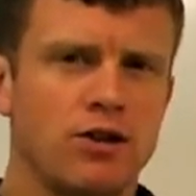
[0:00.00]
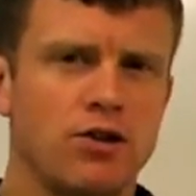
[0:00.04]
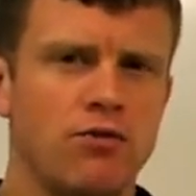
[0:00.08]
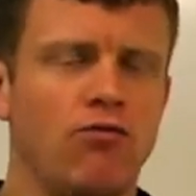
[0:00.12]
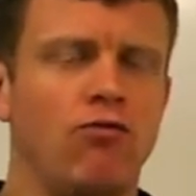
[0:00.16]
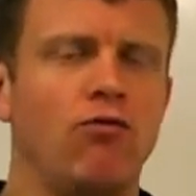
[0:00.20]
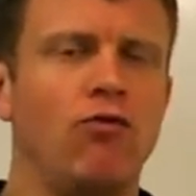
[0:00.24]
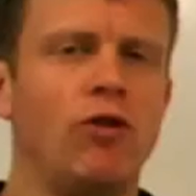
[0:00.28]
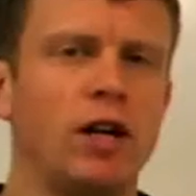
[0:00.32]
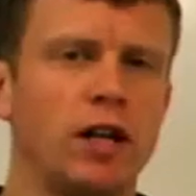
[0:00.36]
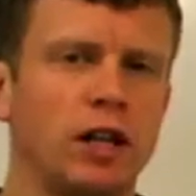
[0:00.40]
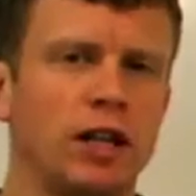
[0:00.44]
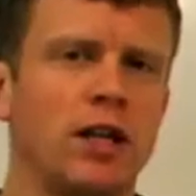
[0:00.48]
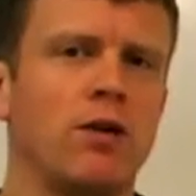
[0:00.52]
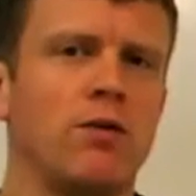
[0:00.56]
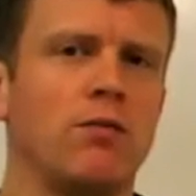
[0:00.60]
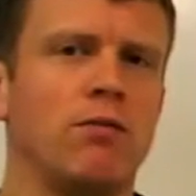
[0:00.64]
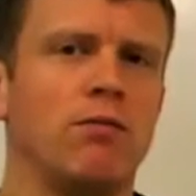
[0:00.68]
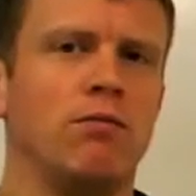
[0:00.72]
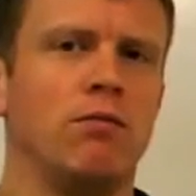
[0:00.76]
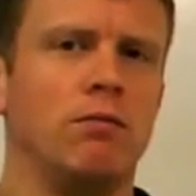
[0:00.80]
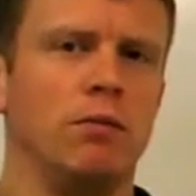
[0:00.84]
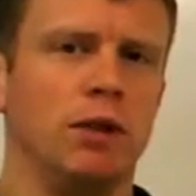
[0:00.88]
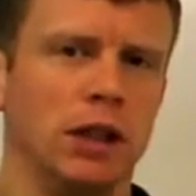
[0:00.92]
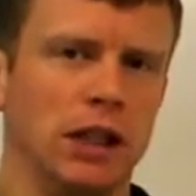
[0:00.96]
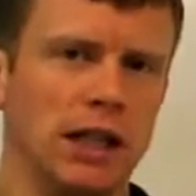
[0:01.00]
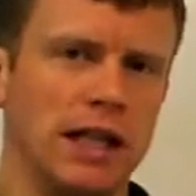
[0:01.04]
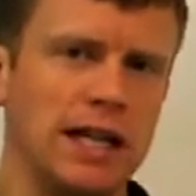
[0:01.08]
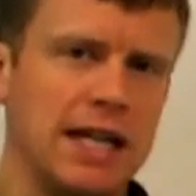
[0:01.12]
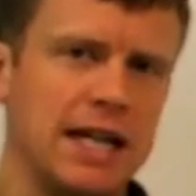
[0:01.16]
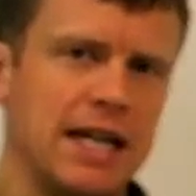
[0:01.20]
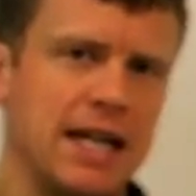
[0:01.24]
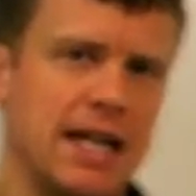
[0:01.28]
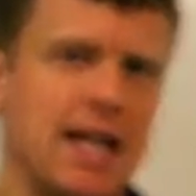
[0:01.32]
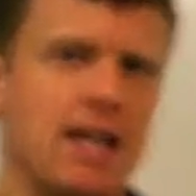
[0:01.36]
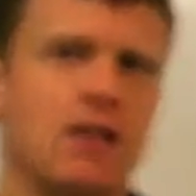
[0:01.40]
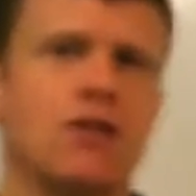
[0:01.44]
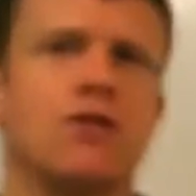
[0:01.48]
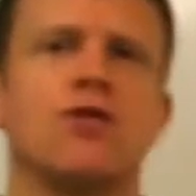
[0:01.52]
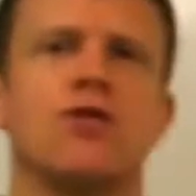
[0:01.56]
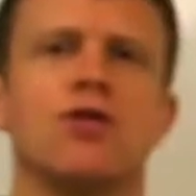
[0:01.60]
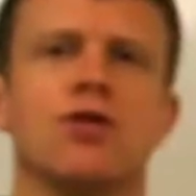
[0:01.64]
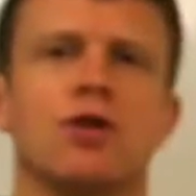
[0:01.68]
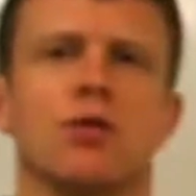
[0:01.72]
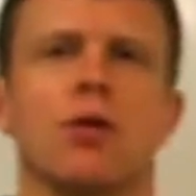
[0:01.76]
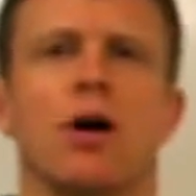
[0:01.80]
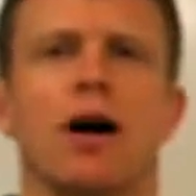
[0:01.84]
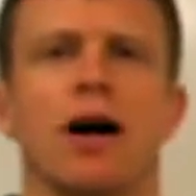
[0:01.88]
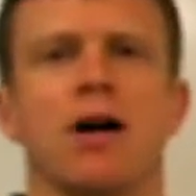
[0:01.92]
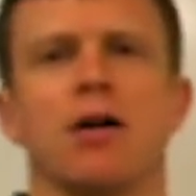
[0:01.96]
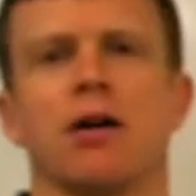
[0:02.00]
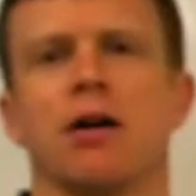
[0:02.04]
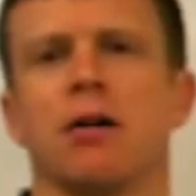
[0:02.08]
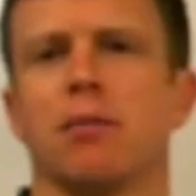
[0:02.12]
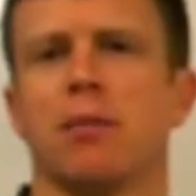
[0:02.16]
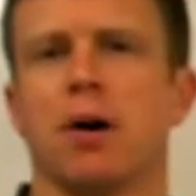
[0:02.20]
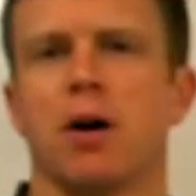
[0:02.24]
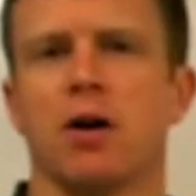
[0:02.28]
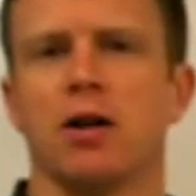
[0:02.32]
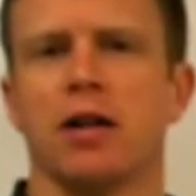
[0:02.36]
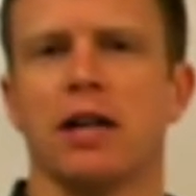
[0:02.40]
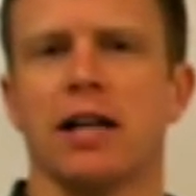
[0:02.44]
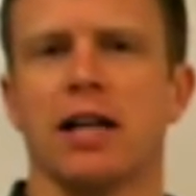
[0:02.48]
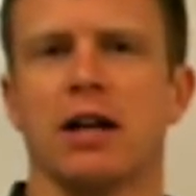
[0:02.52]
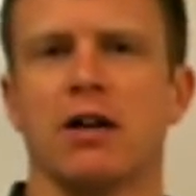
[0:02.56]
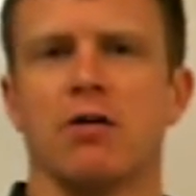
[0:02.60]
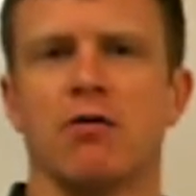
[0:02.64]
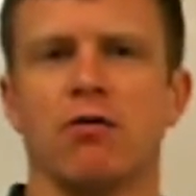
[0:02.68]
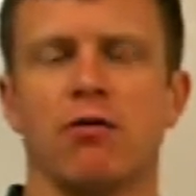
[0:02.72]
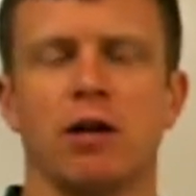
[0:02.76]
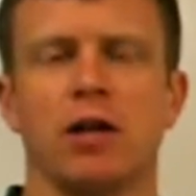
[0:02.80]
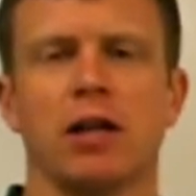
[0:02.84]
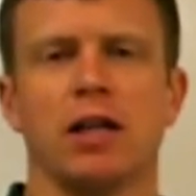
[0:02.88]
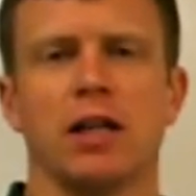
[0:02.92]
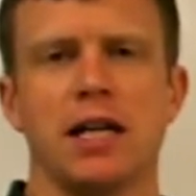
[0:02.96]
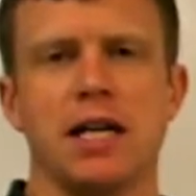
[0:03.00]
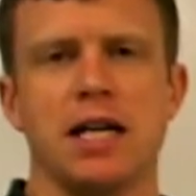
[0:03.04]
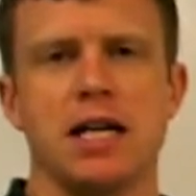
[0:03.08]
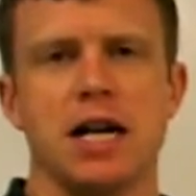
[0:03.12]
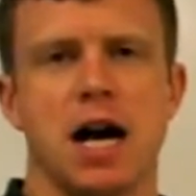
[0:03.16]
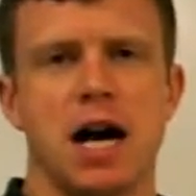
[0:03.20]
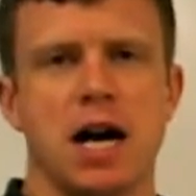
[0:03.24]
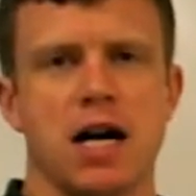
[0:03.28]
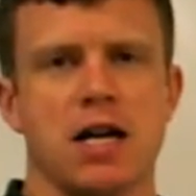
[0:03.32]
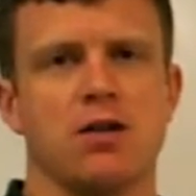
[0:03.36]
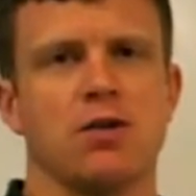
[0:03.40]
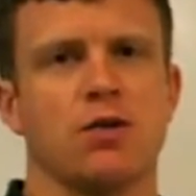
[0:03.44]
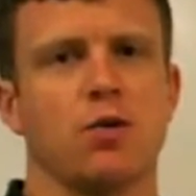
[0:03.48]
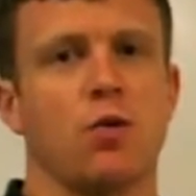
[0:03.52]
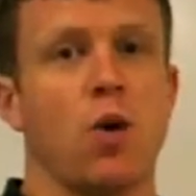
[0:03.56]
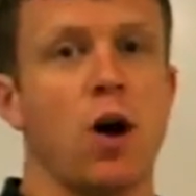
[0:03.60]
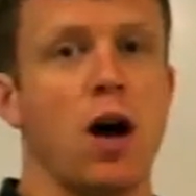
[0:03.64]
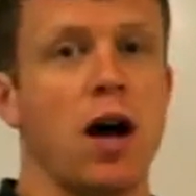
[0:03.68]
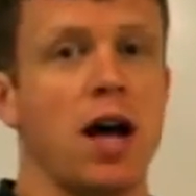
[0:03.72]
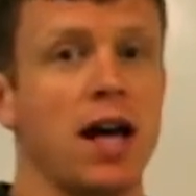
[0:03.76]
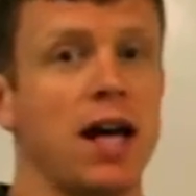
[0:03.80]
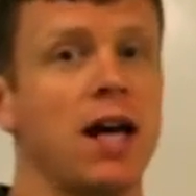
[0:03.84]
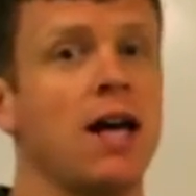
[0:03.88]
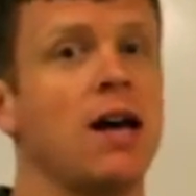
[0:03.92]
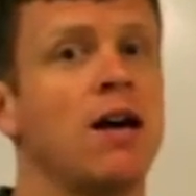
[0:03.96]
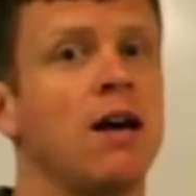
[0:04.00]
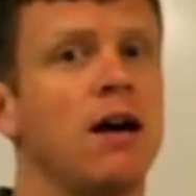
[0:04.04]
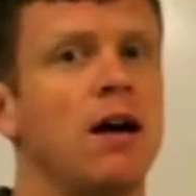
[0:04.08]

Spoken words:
really lead into ionic bonding in a really nice way.